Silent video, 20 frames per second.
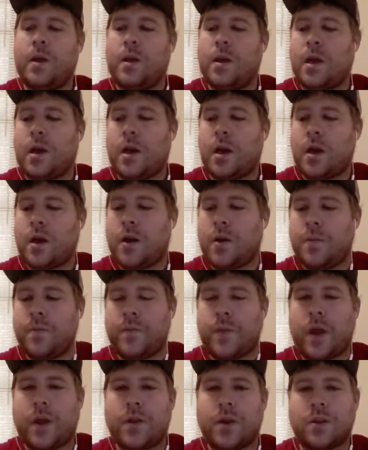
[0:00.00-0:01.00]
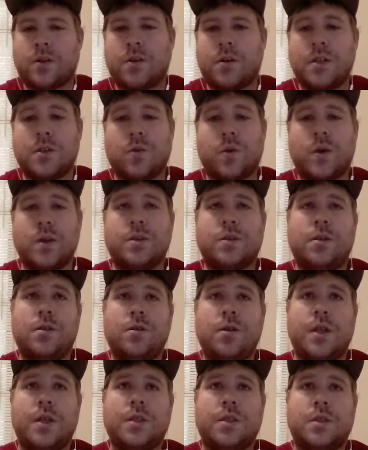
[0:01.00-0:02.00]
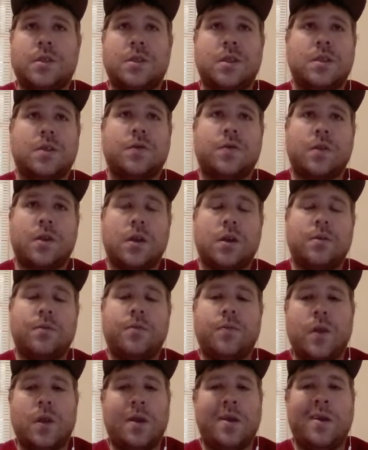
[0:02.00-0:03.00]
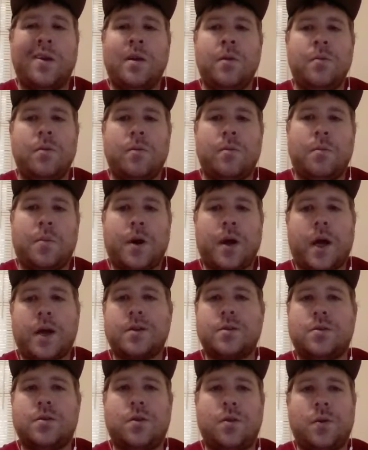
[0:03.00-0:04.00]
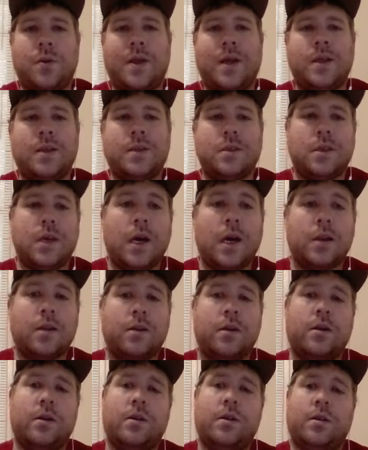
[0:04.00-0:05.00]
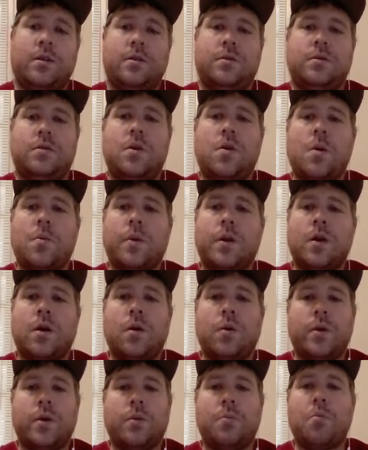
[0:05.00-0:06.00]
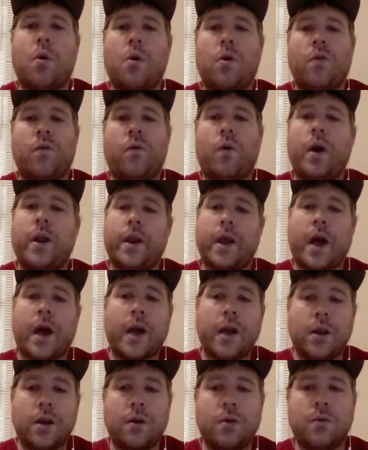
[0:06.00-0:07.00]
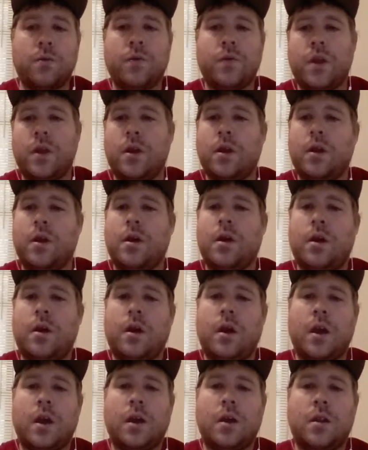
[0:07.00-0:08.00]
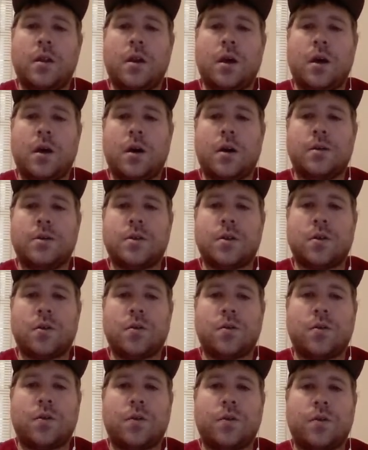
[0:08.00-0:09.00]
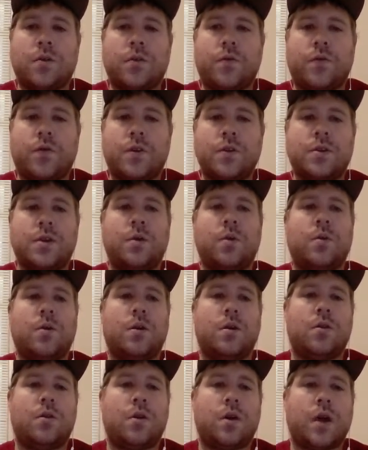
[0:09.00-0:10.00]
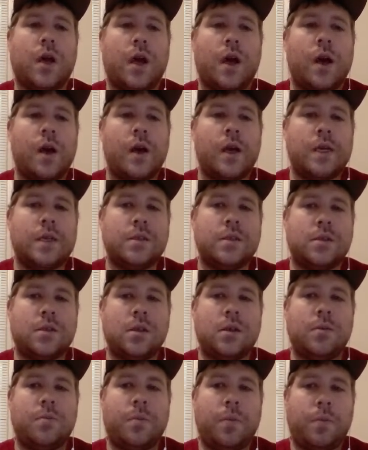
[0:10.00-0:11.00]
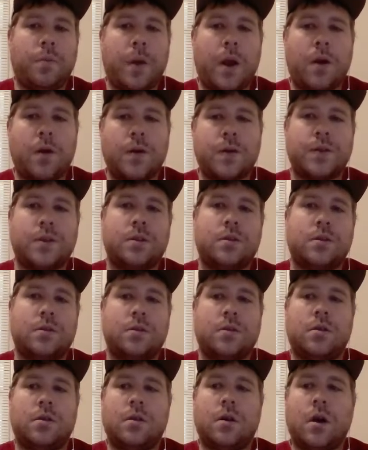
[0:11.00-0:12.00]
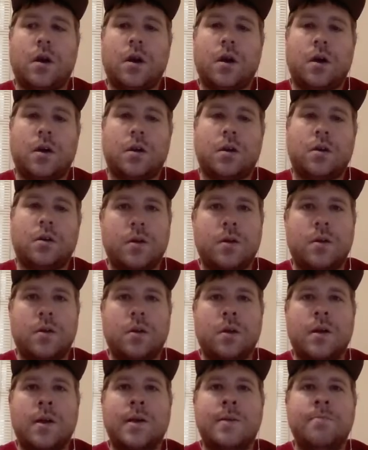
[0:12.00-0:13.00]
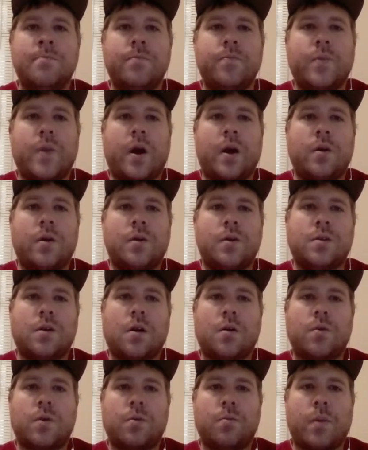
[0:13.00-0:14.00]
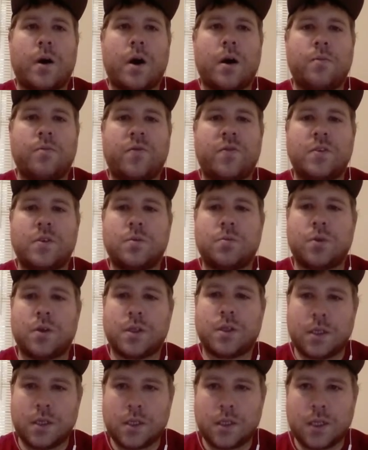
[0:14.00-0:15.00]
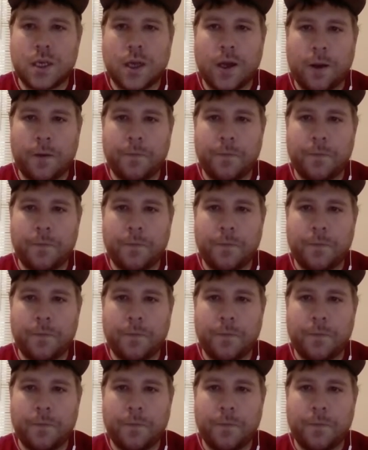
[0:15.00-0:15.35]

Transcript: I think there is ways to do that successfully, but I just don't know what that is yet. So I'm going to go with more of what I know. And so the first thing we're going to look at is the parents. I always start with mom for simplicity's sake.